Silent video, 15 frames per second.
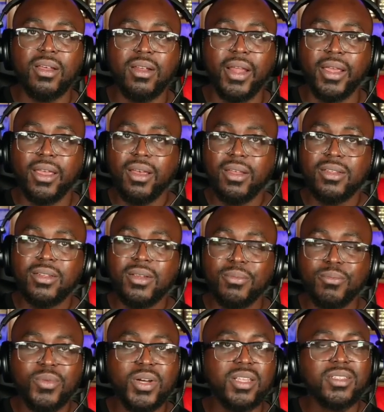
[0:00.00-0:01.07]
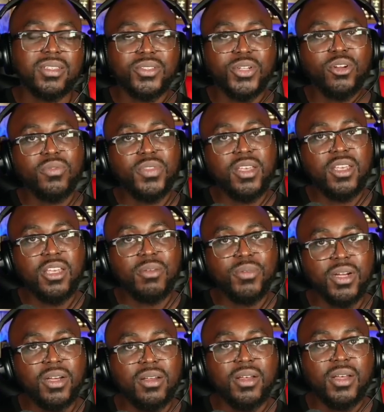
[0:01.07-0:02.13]
like, brother, turn off the heat,
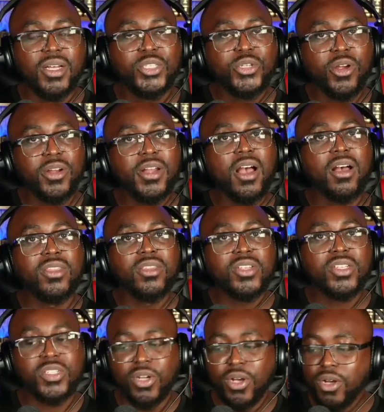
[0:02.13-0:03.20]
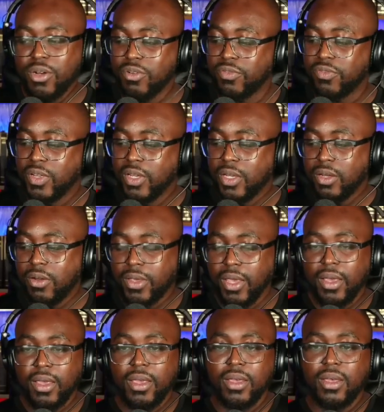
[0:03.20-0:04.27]
bro. Turn down the stove,
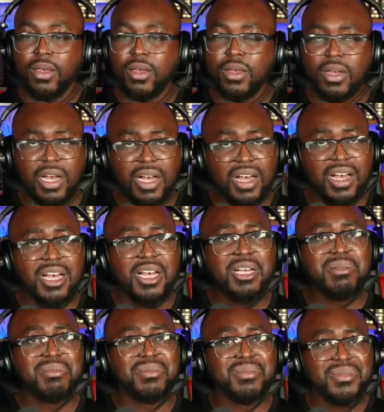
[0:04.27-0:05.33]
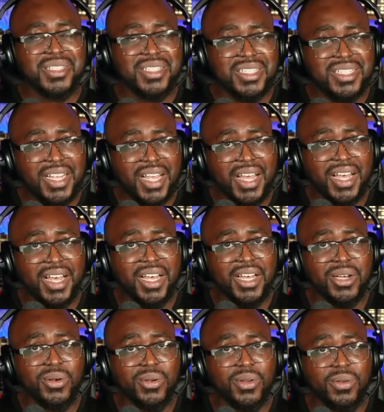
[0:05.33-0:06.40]
okay? Calm
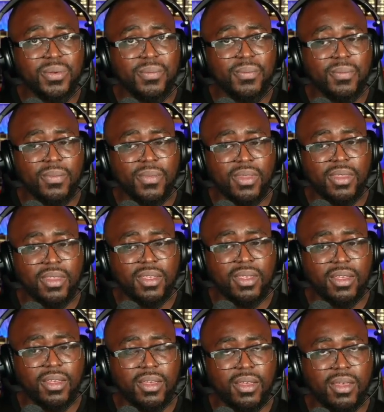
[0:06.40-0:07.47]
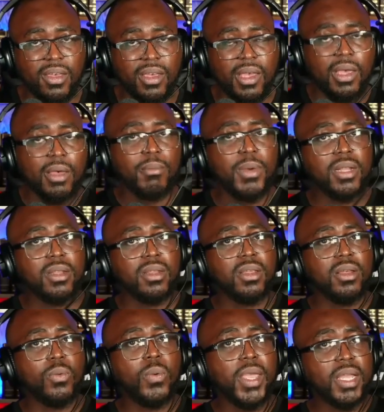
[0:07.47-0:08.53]
down. But
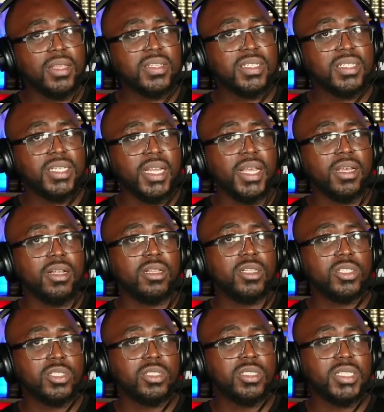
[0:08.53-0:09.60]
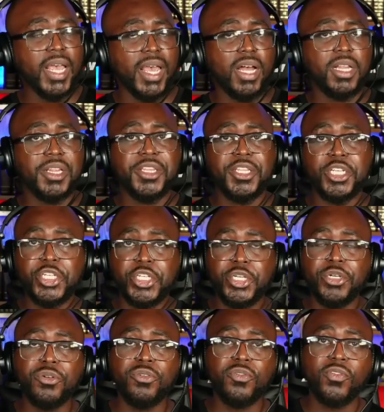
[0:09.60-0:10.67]
we can still tell the
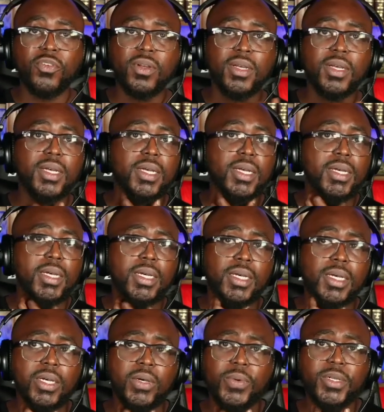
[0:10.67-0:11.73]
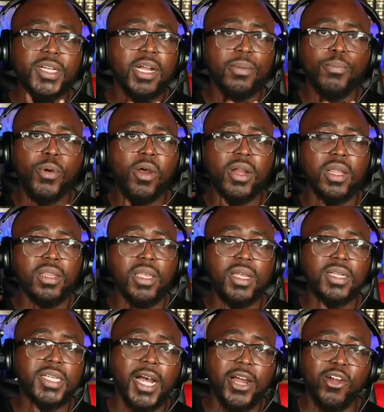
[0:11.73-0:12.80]
truth without burning the
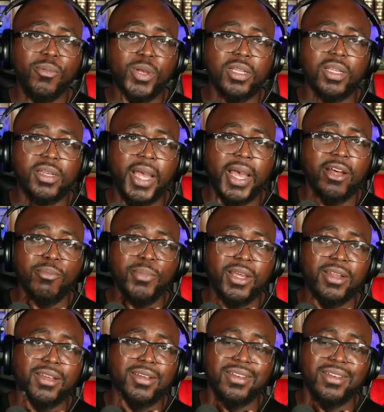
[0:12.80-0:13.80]
entire building down, man.